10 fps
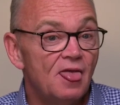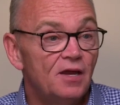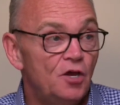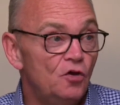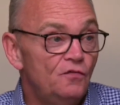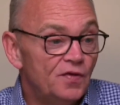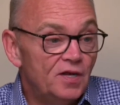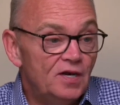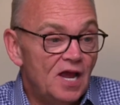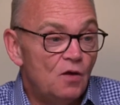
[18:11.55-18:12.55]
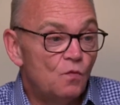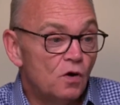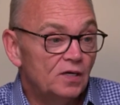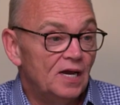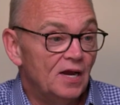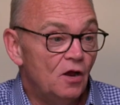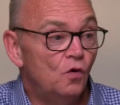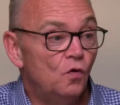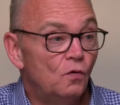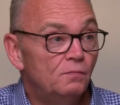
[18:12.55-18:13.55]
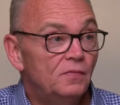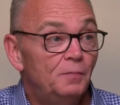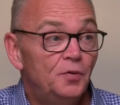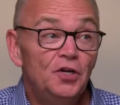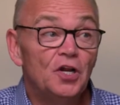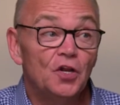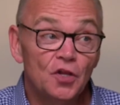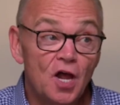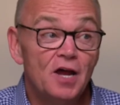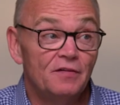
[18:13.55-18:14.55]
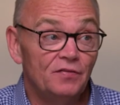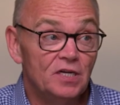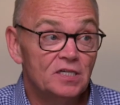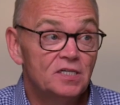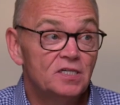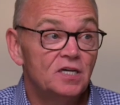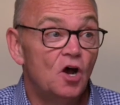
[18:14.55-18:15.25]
COVID and working at home put a lot of us